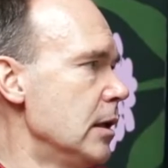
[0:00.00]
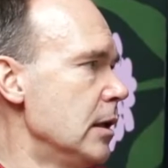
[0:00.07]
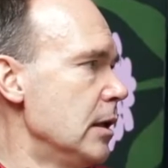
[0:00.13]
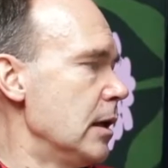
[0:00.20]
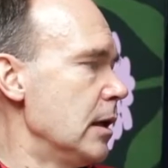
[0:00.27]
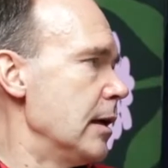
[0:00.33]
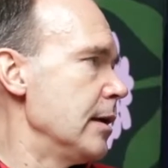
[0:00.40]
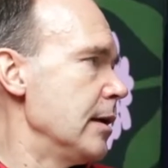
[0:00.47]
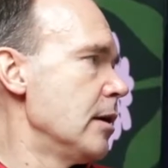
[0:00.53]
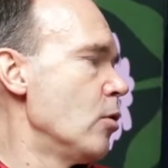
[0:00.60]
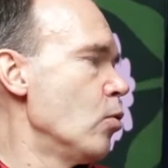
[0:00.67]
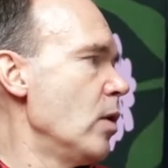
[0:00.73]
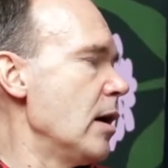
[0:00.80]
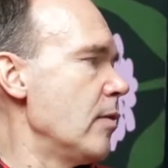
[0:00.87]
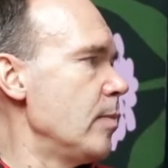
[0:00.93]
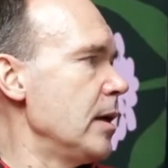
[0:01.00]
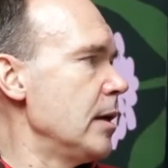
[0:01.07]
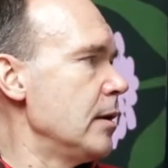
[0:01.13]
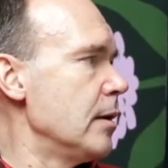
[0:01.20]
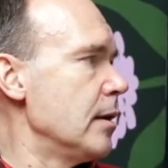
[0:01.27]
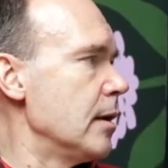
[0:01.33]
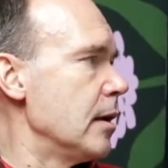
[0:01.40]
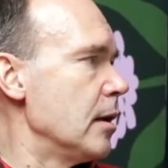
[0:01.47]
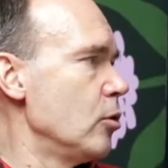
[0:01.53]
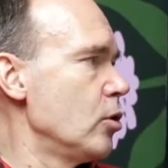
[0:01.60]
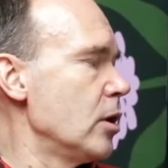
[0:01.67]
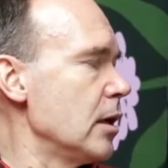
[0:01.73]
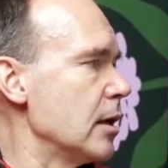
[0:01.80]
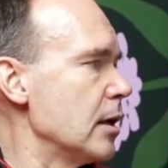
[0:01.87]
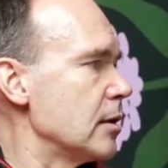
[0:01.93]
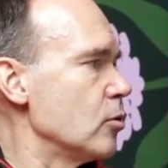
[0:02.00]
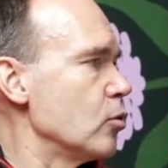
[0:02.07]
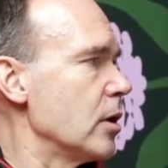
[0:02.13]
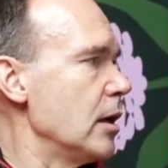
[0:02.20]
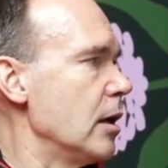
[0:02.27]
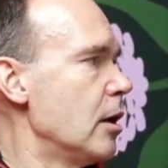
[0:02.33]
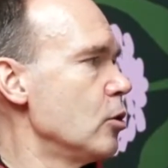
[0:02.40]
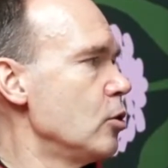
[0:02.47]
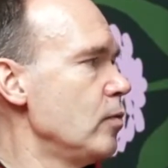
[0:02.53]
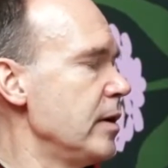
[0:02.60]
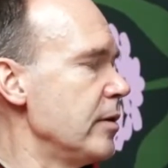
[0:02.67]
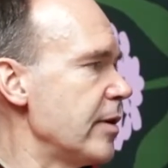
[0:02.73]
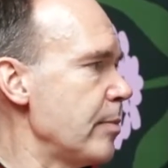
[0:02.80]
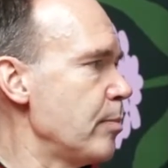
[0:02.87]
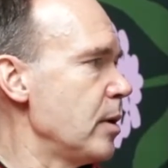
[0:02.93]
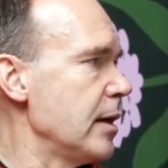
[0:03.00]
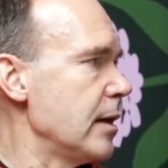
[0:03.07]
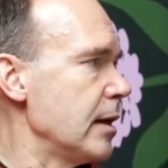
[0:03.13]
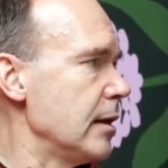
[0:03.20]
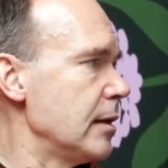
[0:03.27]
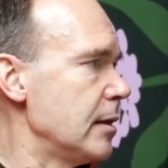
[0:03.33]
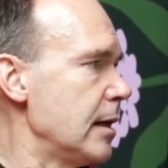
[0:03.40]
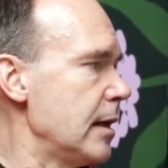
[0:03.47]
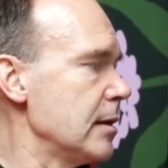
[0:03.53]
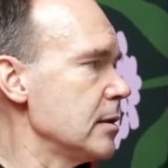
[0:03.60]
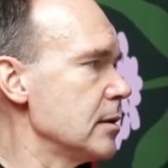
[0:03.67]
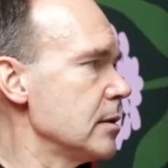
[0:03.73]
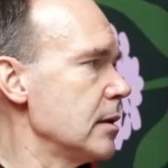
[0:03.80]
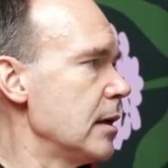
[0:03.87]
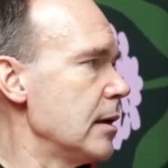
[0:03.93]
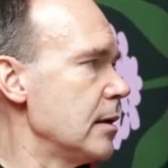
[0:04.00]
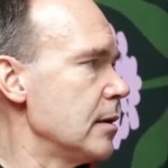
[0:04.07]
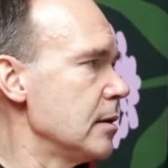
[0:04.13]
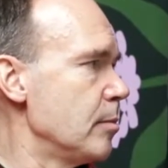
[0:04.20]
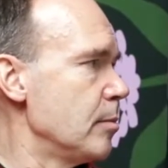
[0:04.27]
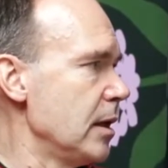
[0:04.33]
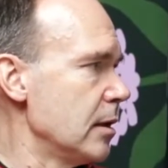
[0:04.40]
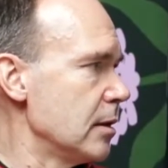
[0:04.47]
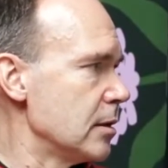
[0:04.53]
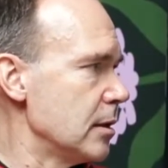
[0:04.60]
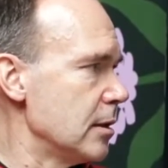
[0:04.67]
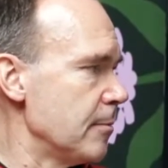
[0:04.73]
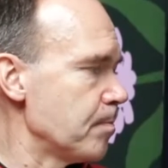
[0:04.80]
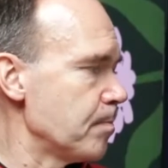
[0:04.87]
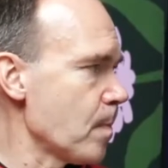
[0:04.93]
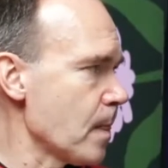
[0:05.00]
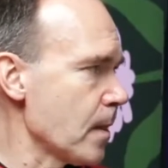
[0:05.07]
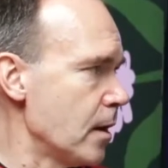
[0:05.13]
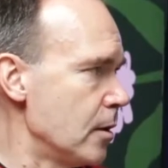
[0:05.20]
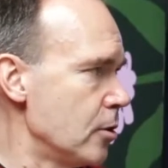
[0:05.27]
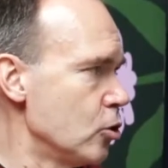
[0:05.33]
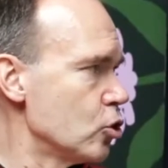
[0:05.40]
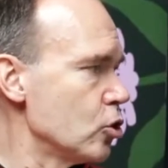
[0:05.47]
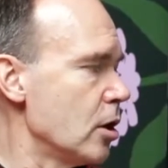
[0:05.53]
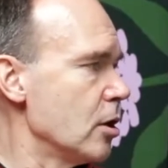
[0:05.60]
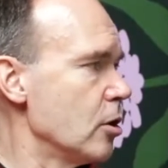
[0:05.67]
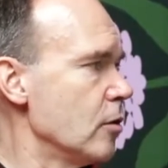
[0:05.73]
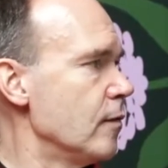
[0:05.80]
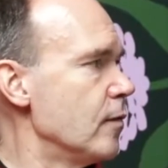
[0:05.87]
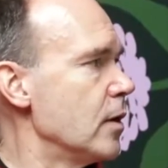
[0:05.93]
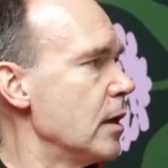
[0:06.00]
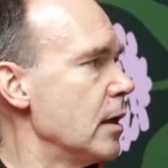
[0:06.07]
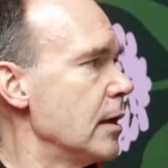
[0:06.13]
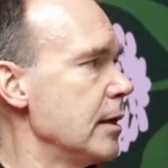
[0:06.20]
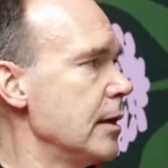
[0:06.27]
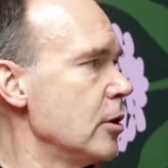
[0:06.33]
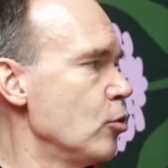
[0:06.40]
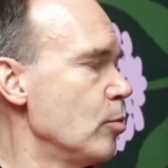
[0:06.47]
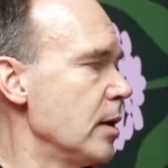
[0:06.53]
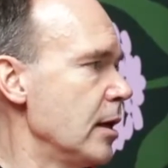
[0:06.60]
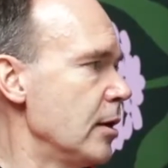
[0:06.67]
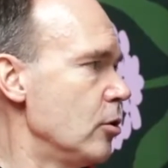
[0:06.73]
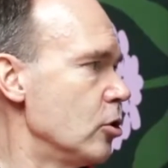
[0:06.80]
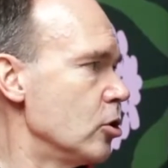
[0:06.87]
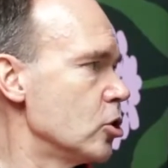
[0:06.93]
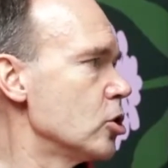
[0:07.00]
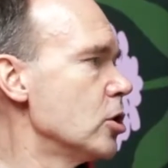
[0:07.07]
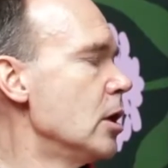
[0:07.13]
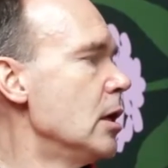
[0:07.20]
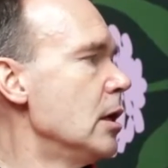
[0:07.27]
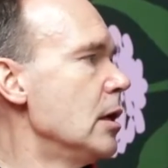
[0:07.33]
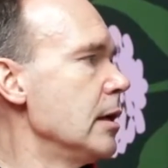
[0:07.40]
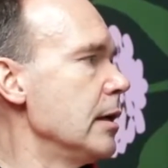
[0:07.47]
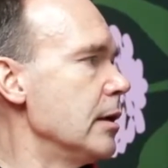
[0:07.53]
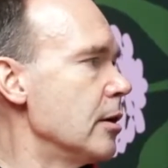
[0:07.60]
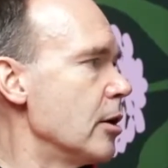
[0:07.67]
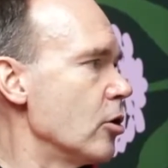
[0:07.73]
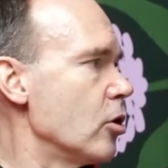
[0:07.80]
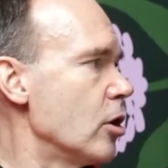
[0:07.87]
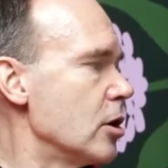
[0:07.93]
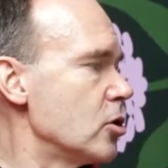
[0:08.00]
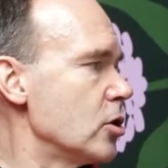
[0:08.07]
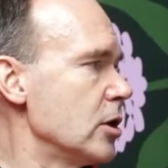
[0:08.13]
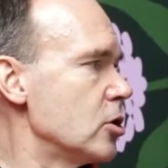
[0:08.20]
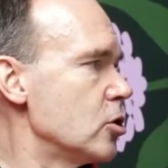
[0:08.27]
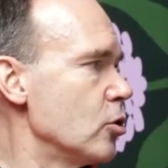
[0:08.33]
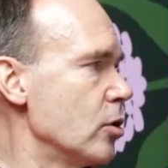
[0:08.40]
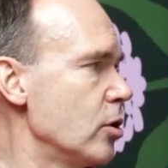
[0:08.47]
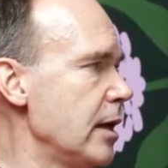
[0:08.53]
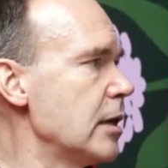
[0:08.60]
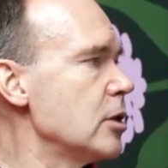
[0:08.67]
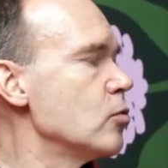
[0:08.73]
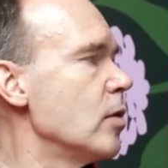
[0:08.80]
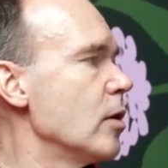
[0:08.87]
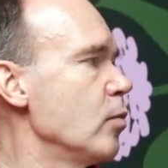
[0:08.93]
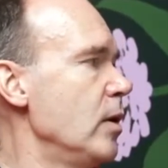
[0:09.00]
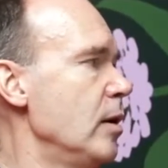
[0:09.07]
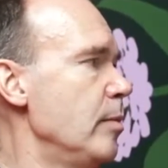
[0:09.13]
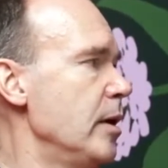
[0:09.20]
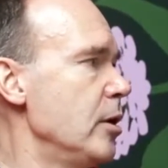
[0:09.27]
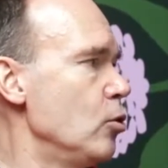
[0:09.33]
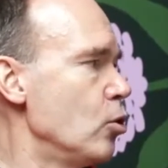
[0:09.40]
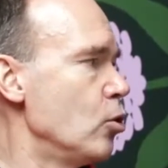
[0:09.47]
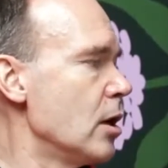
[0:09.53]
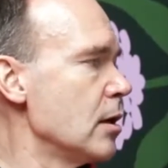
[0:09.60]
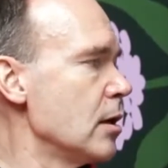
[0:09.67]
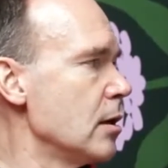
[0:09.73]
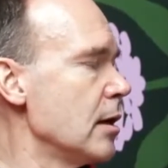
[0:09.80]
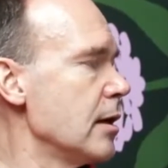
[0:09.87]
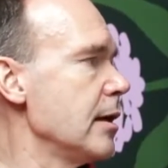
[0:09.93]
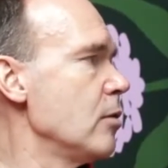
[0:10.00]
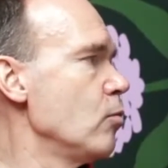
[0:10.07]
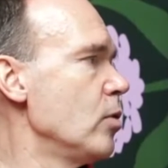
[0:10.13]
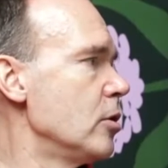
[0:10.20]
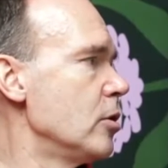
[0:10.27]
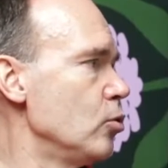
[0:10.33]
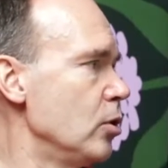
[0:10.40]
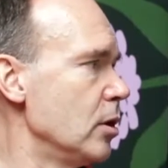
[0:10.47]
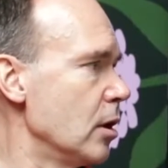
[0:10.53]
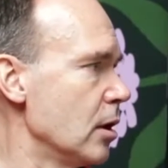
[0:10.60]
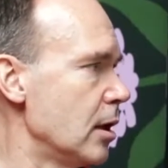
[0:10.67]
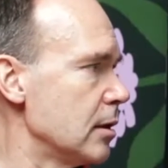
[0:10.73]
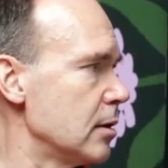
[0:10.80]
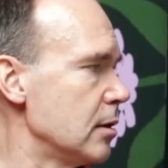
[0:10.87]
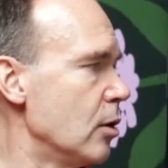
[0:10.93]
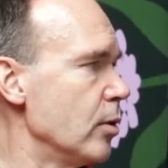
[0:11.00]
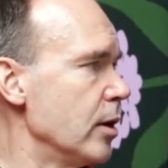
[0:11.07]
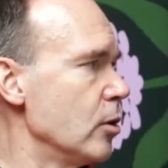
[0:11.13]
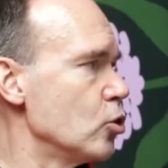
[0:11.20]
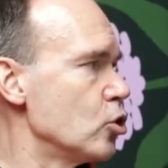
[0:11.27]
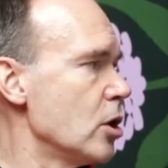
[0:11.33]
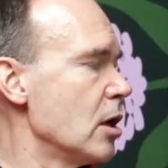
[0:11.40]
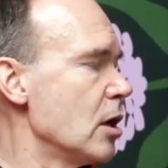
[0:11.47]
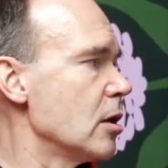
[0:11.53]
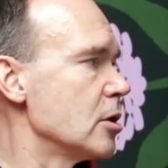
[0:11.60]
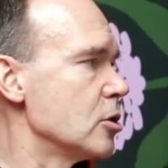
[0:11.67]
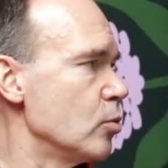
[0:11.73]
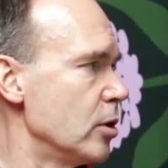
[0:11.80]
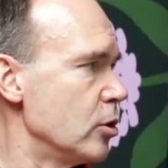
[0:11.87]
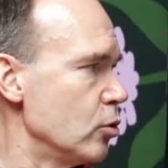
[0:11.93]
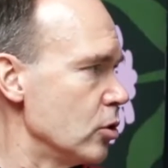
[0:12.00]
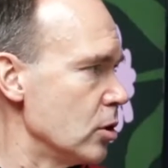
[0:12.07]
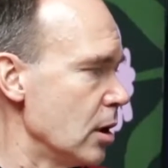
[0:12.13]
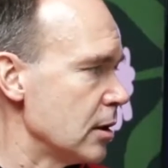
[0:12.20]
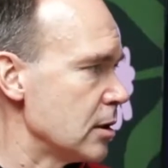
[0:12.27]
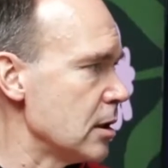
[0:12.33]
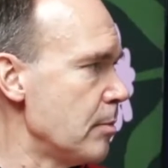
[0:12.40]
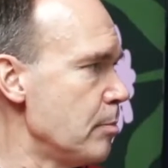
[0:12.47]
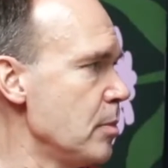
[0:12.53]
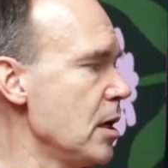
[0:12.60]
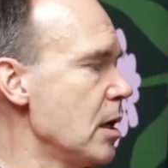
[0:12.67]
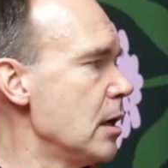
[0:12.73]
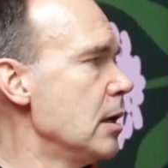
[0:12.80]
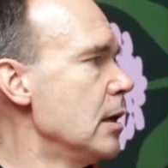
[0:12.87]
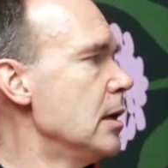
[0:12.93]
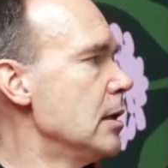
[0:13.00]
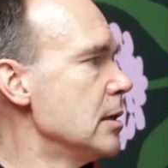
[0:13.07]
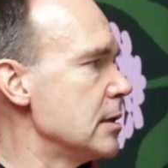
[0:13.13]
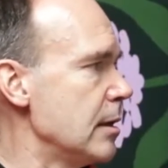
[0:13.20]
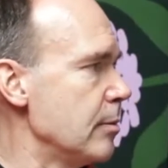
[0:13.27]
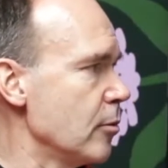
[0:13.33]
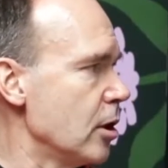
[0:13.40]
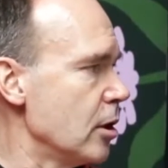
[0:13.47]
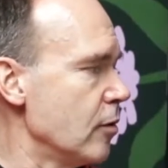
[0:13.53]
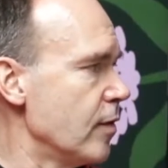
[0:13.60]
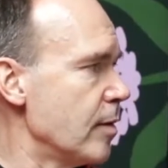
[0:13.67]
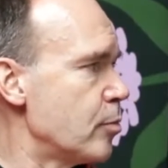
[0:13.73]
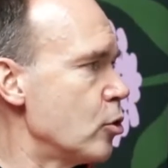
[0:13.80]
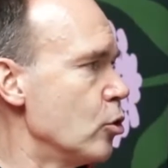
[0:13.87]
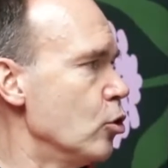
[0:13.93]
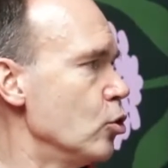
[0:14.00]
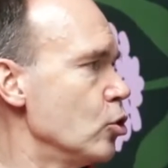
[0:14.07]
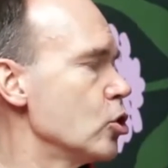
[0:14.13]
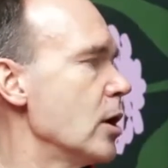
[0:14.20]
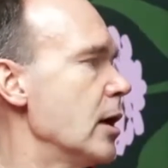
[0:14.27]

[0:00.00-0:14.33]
And now we have been looking at, okay, how do we replicate that and build those kind of incubators in other countries? So the next one will be Uganda. Then we're doing a lot now in Lusaka. So we're doing like Zambia, same kind of approach.